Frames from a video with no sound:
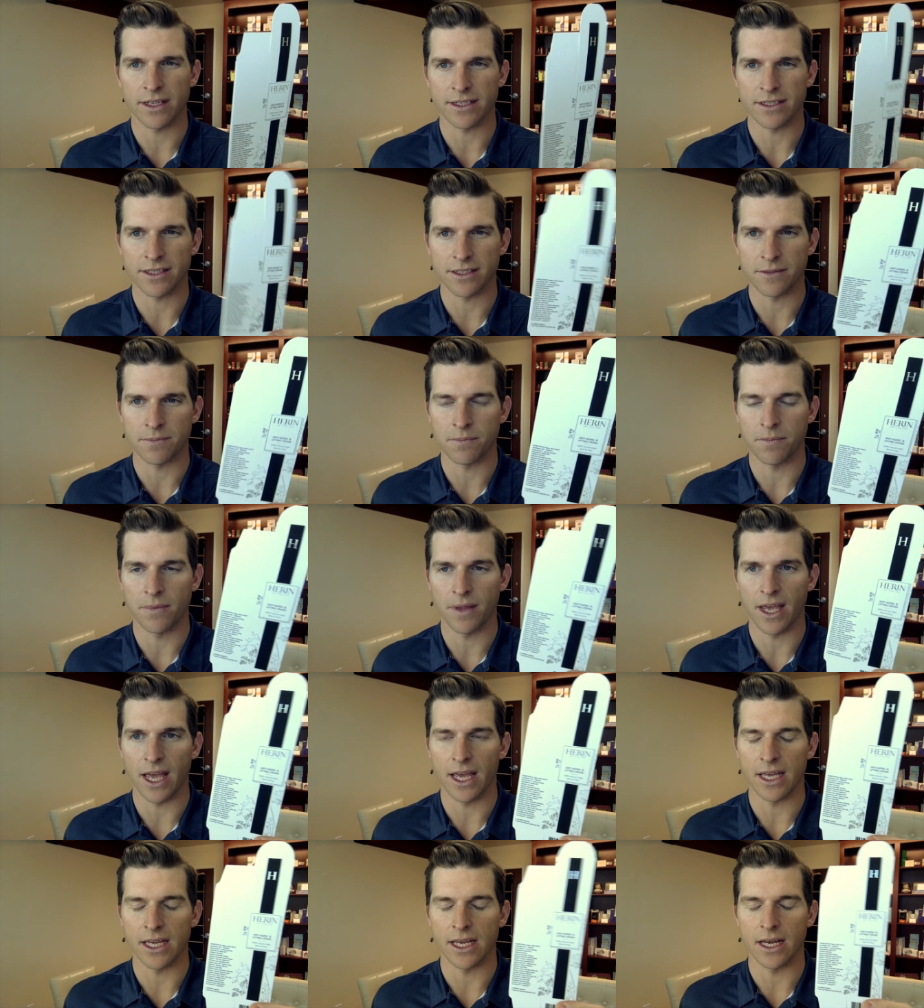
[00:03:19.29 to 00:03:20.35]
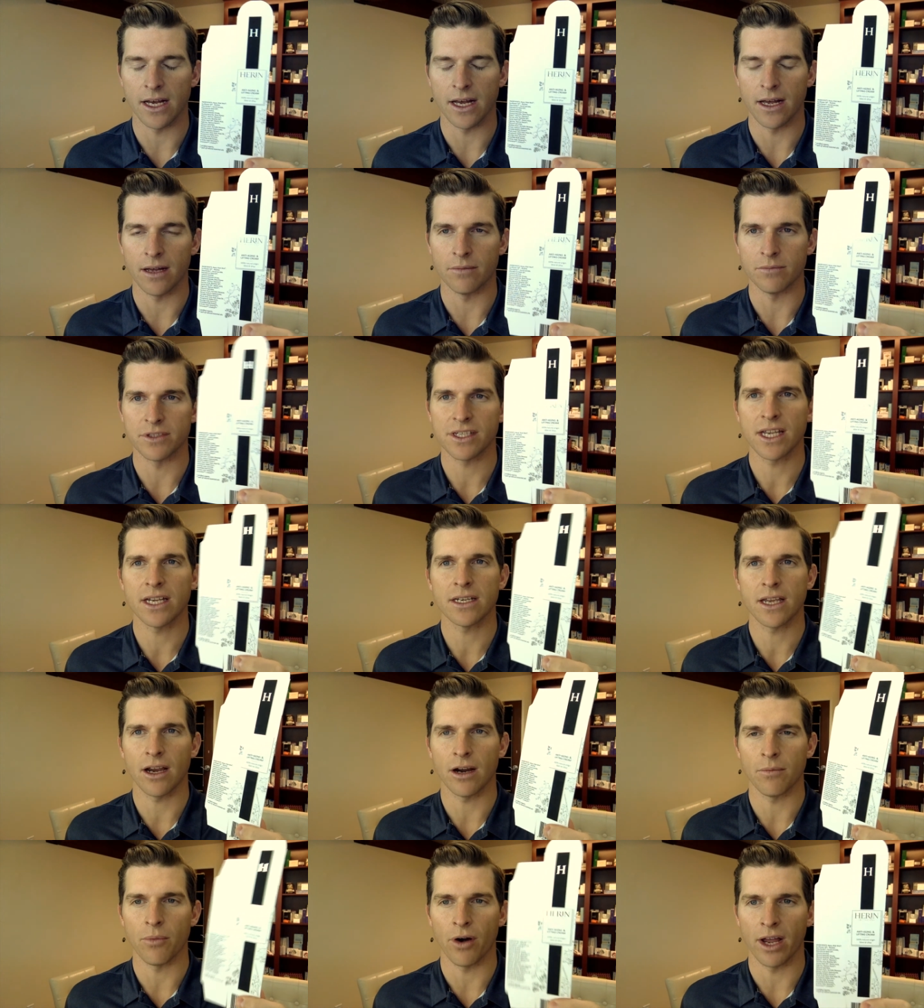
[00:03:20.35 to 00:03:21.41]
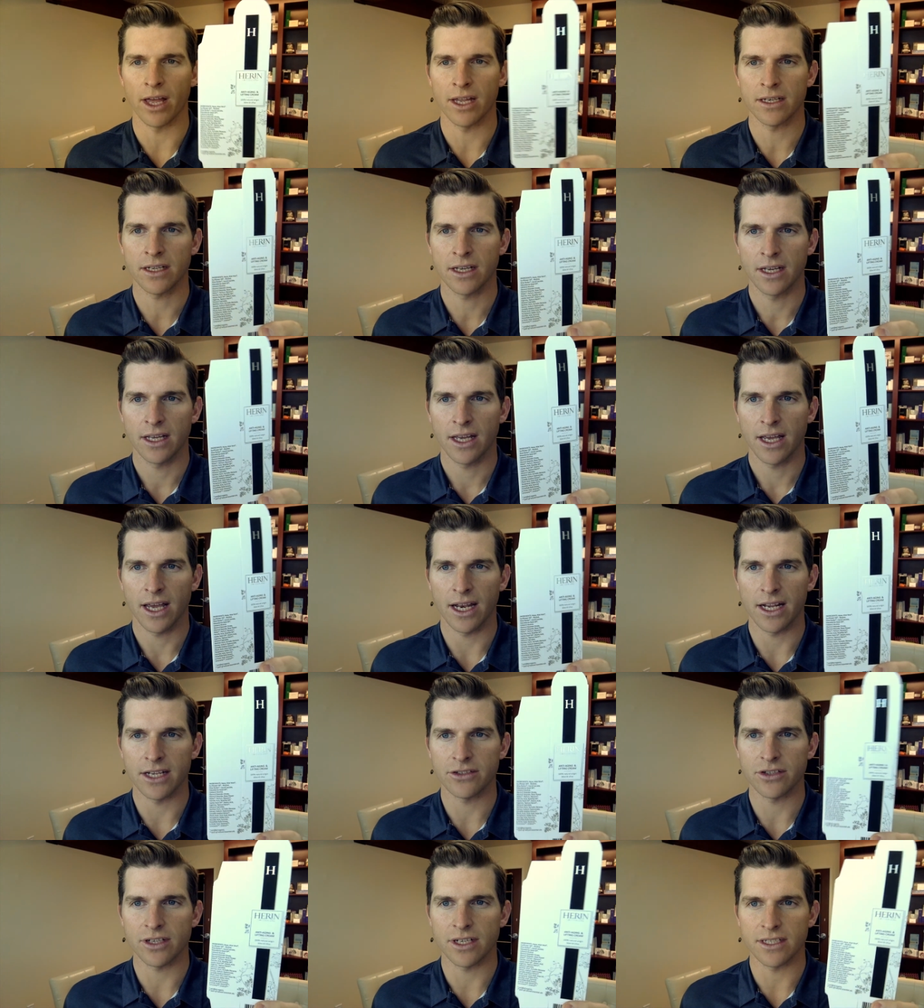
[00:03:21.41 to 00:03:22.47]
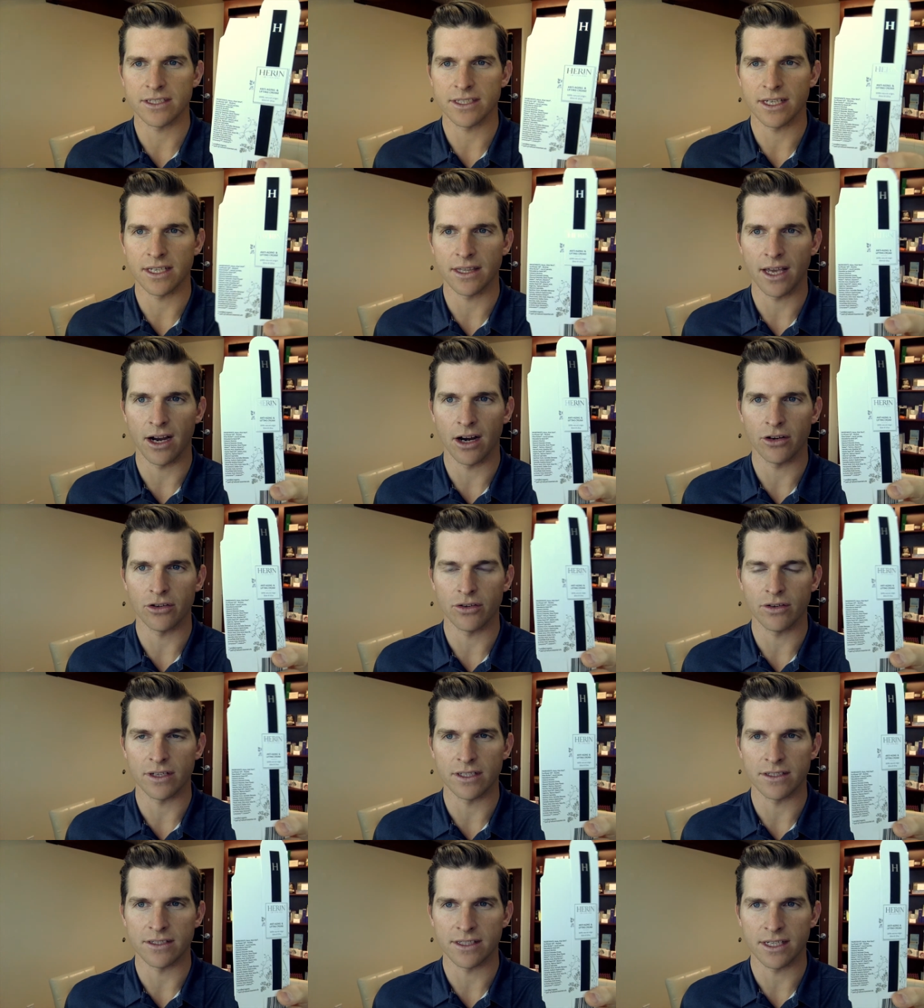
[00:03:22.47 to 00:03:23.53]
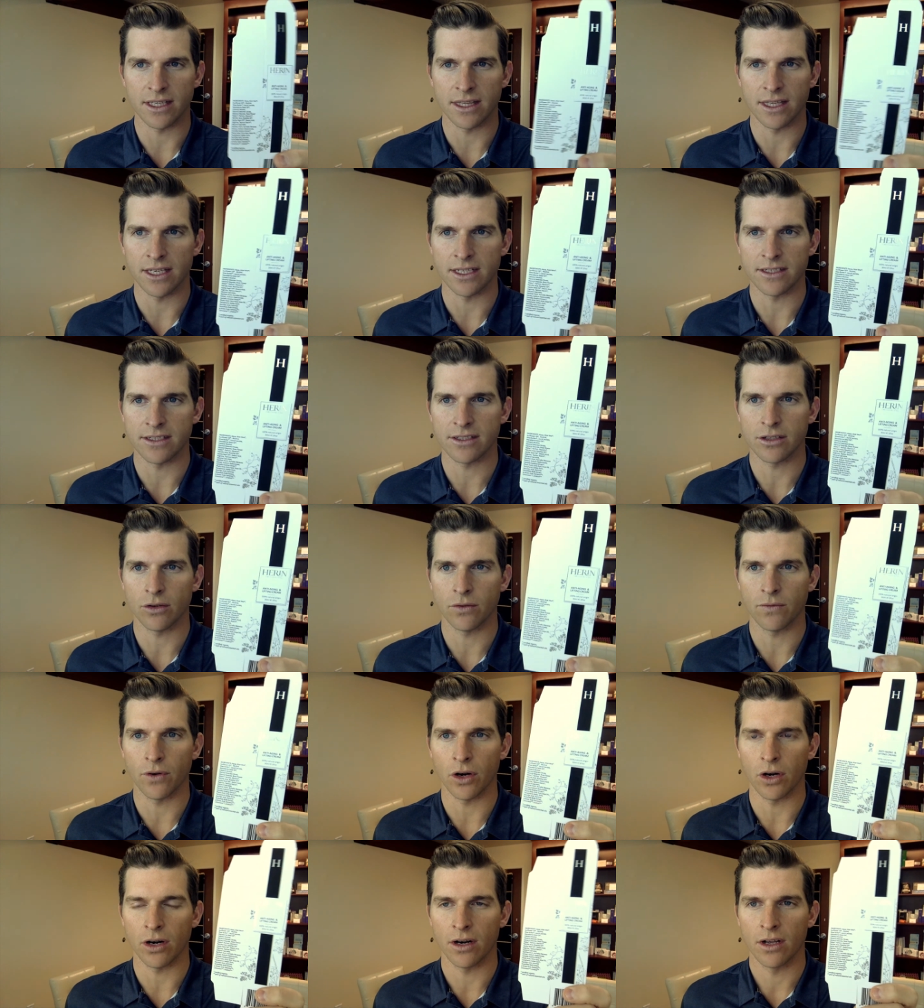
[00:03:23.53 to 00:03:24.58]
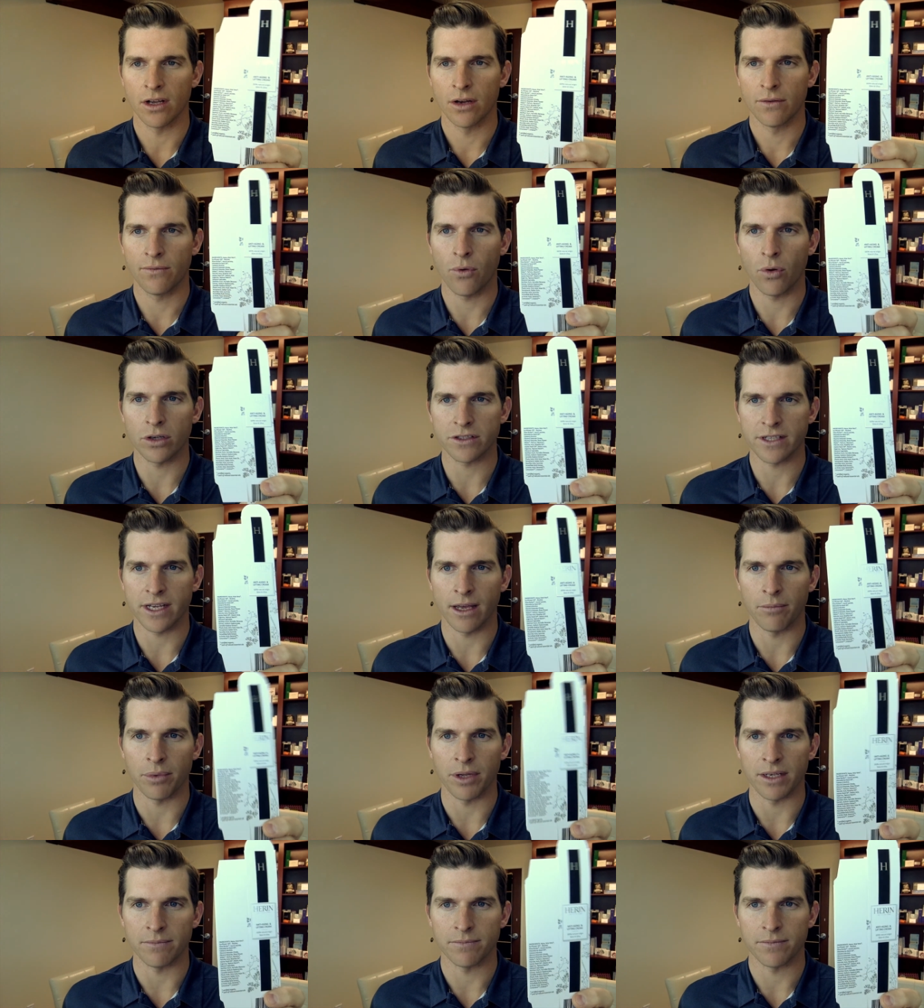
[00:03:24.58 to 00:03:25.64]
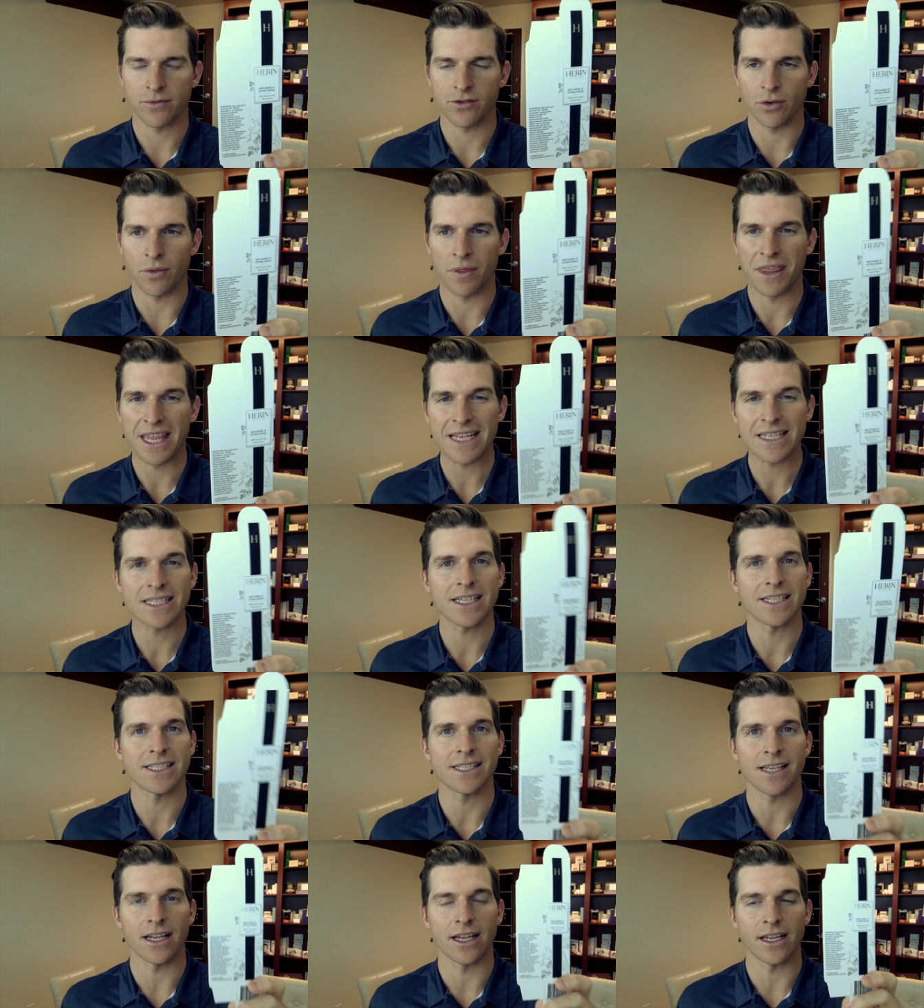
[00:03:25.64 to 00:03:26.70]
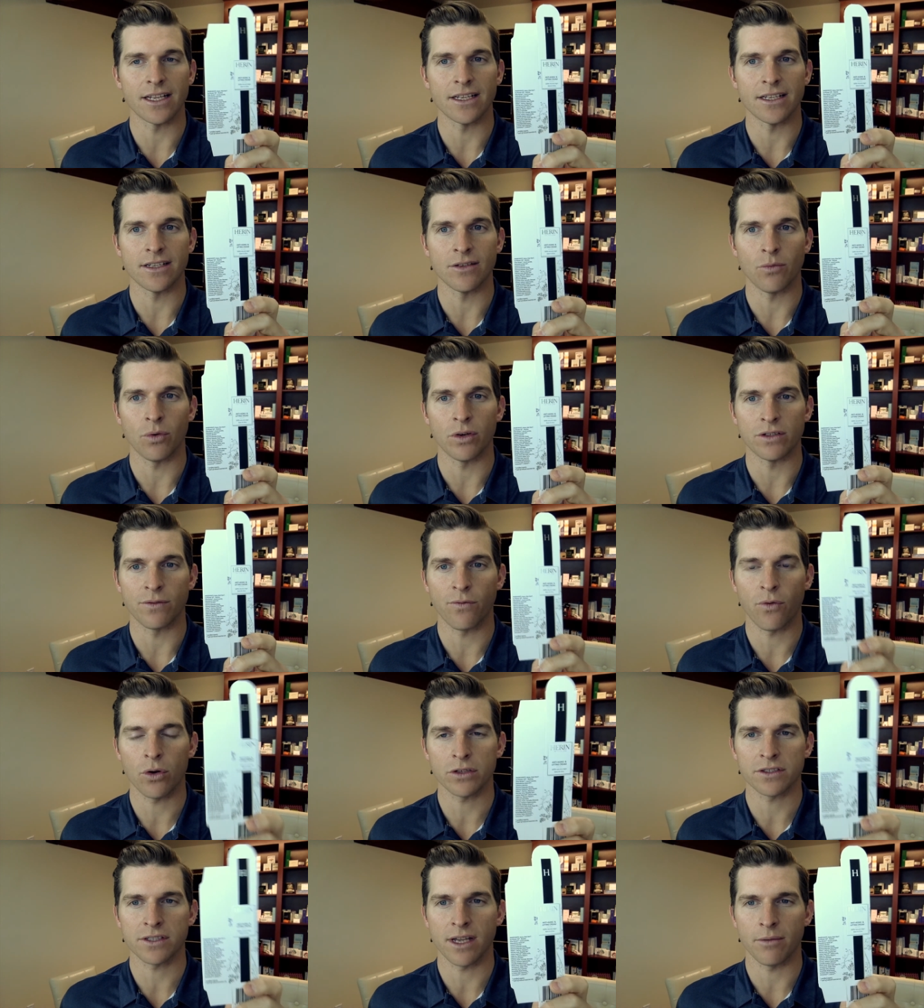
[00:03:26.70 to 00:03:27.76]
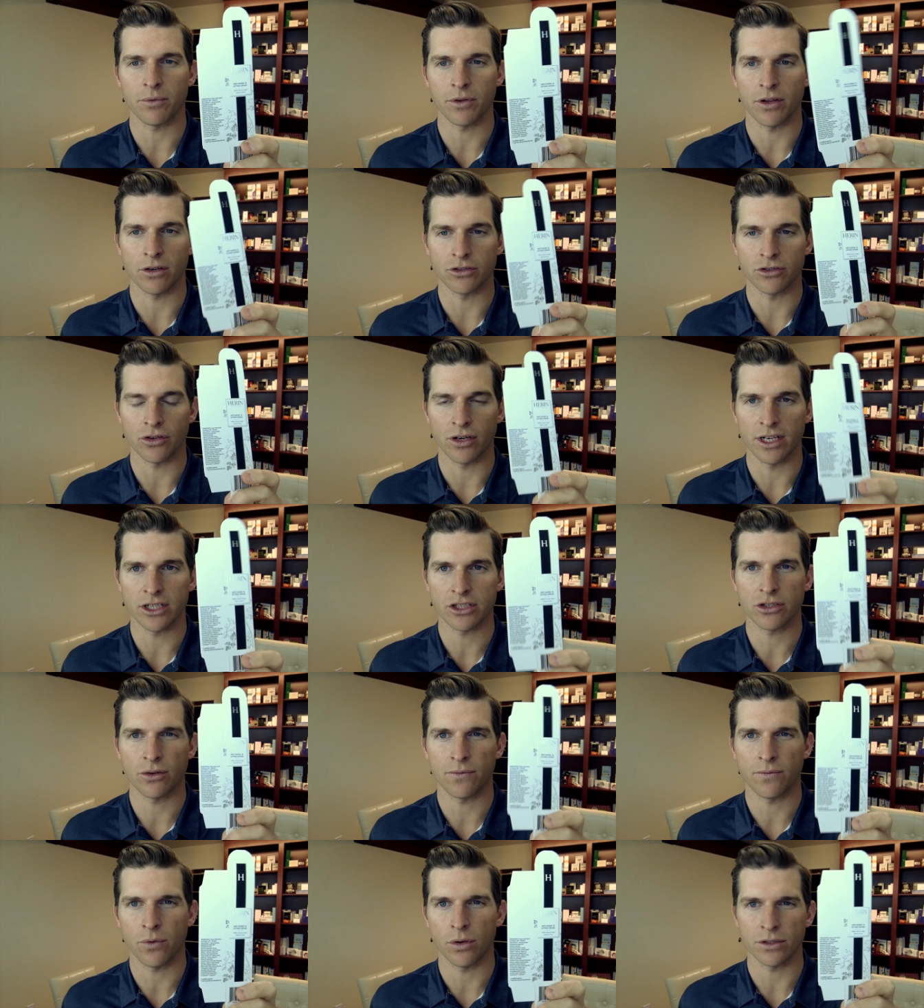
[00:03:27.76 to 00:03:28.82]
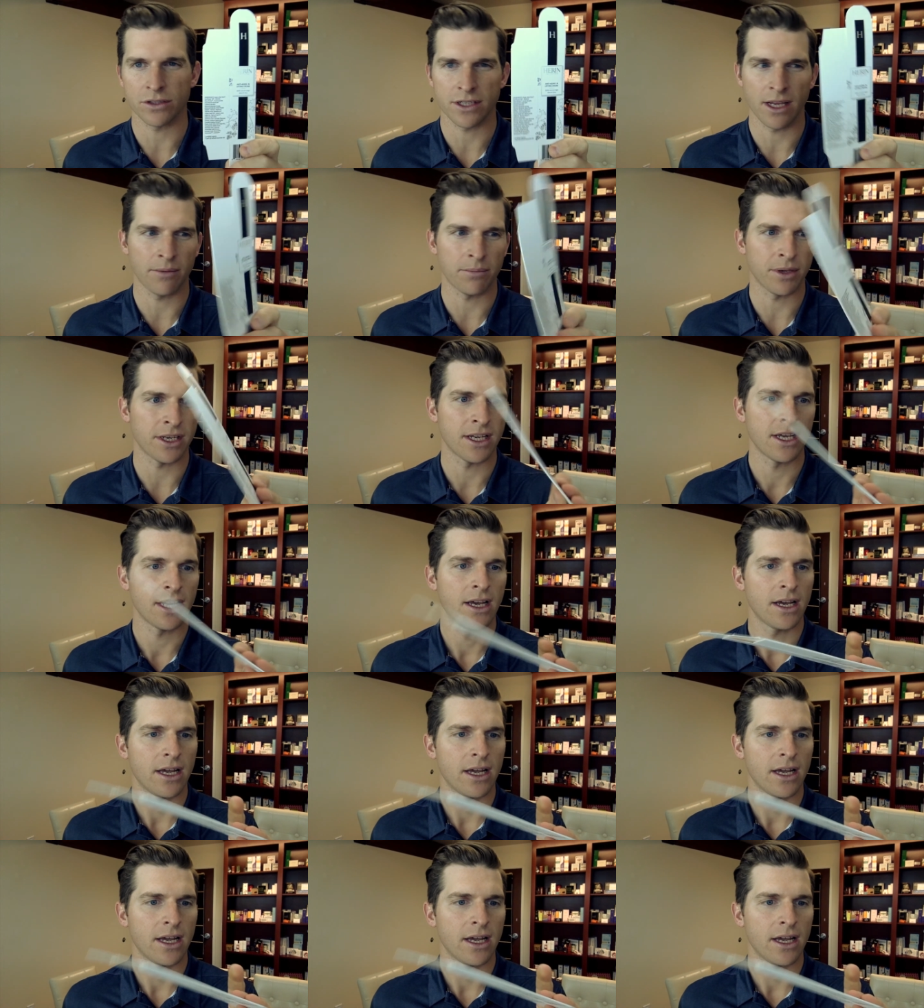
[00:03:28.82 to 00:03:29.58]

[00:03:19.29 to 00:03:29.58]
This is a skincare brand, and as you can see there, you can see the silver foil stamping. So this was foil stamped with our traditional foil stamping.